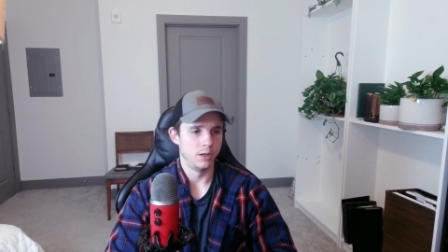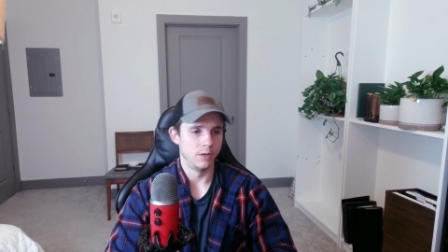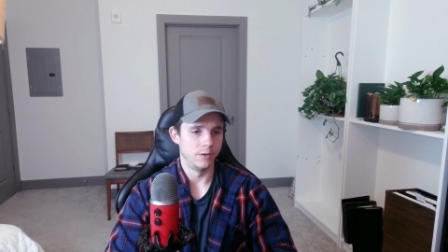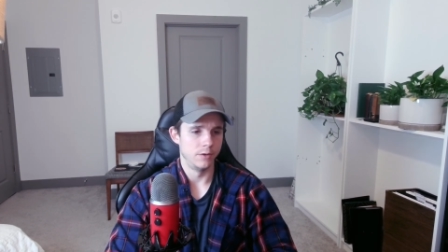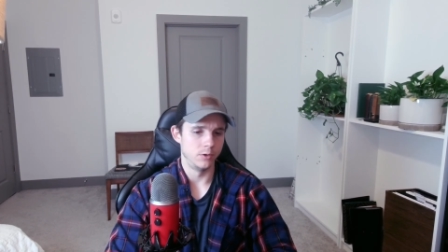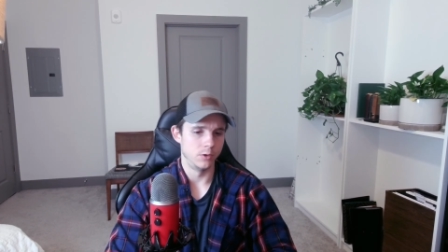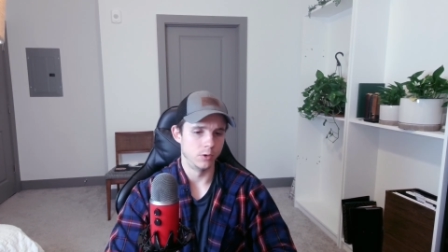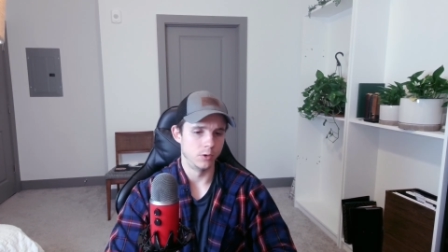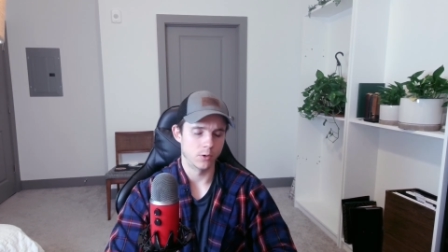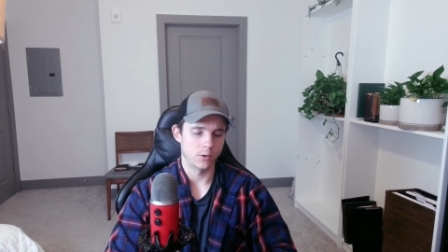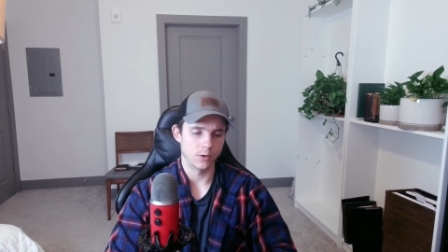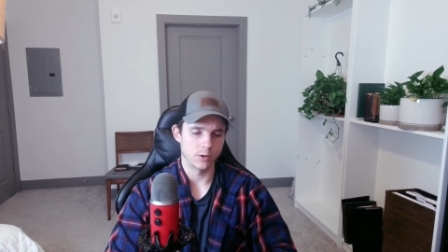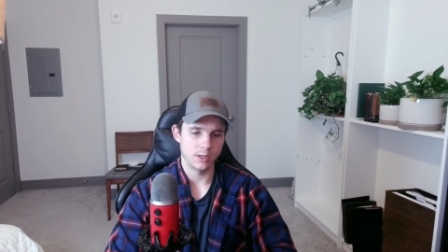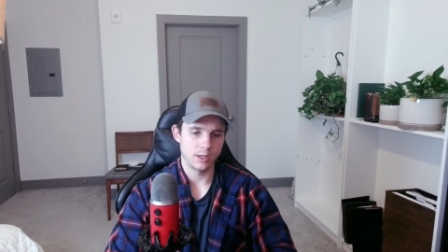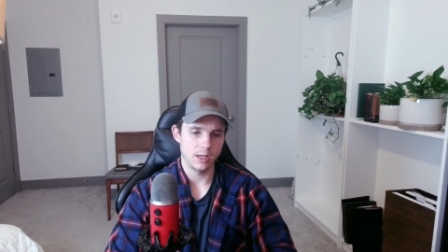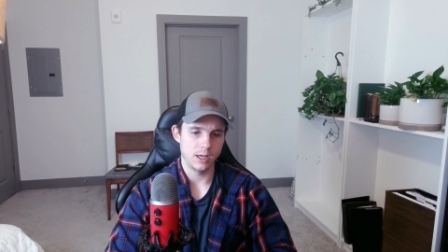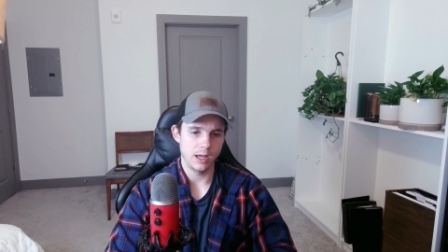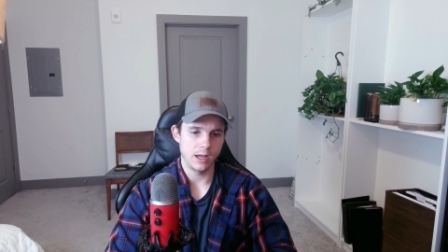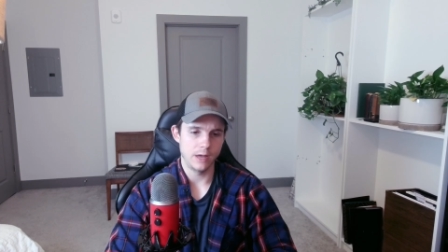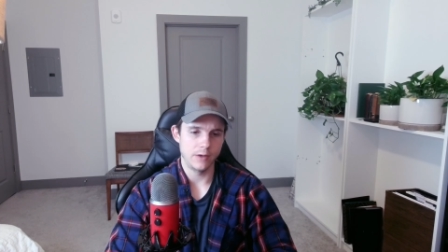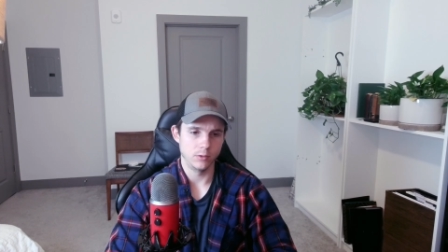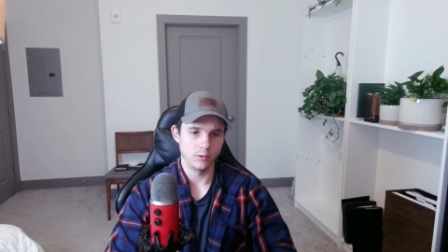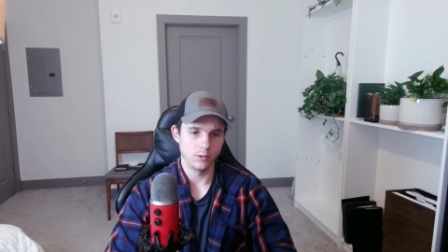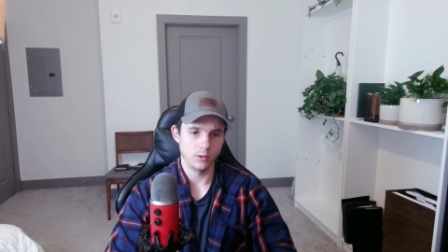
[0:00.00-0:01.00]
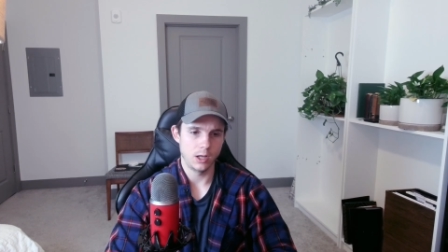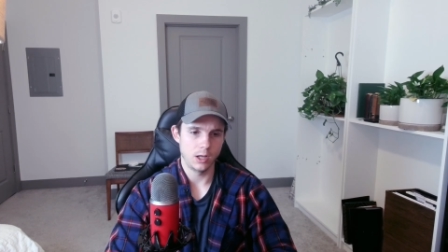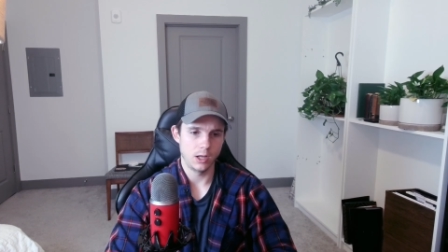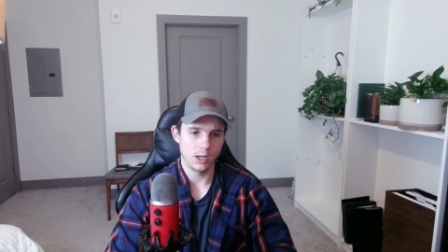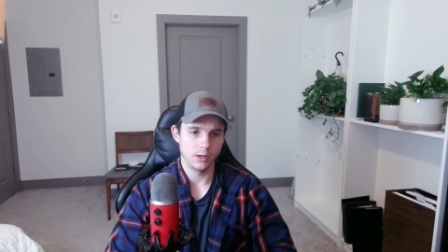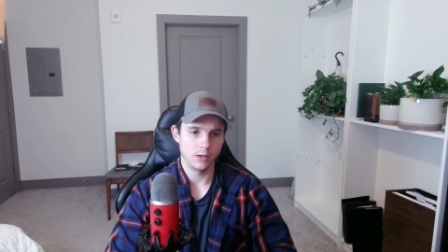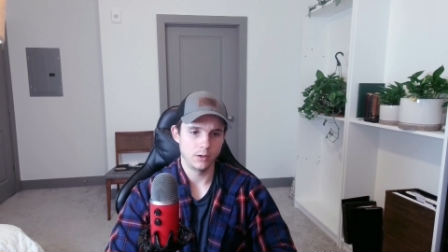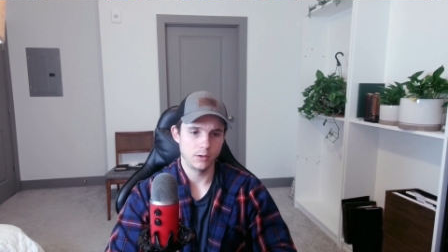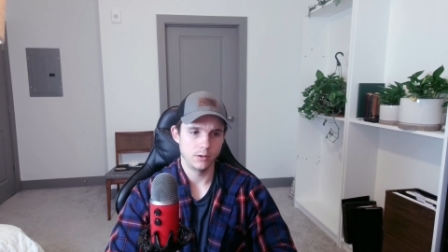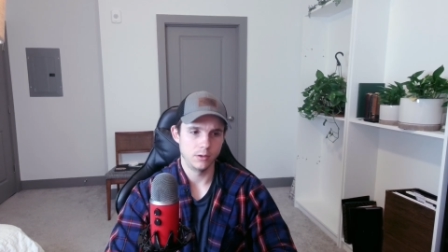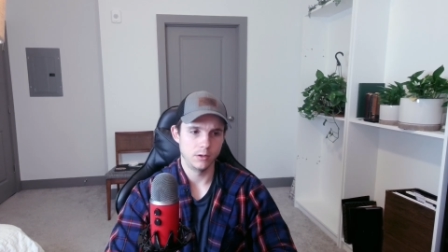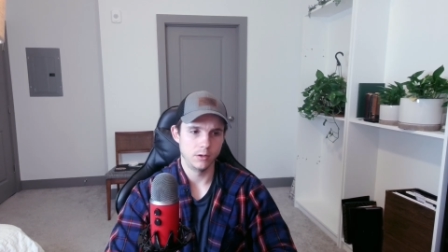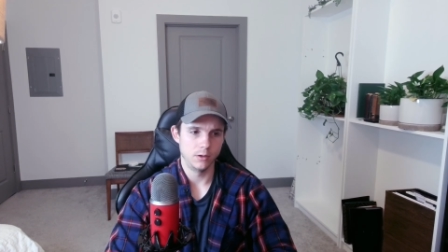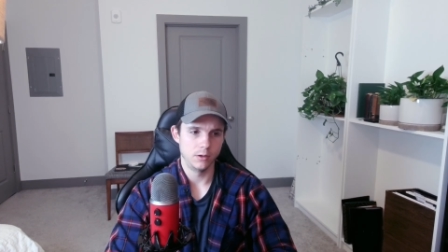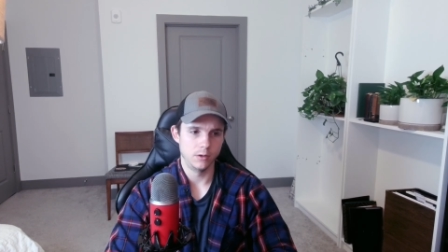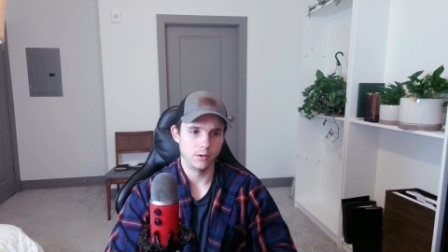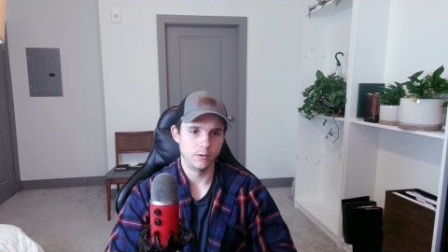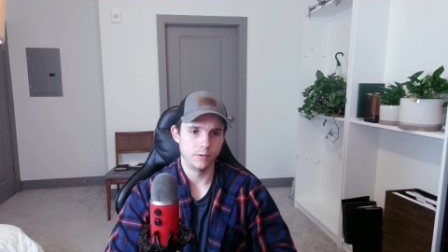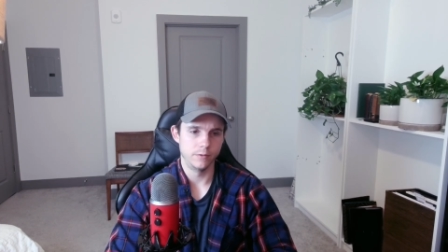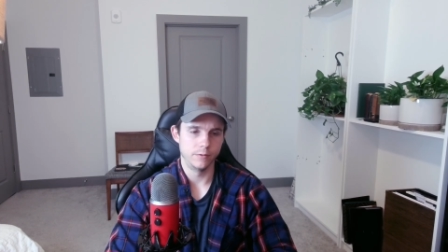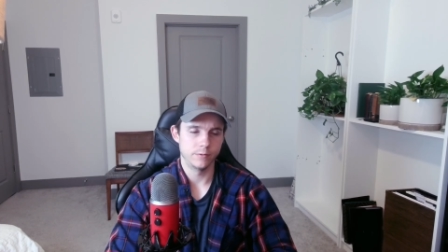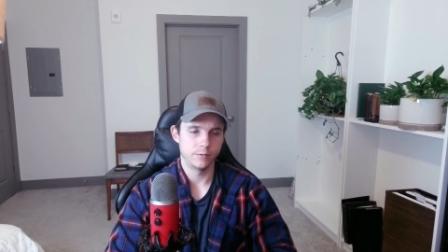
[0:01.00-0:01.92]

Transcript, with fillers: if you already have a lot of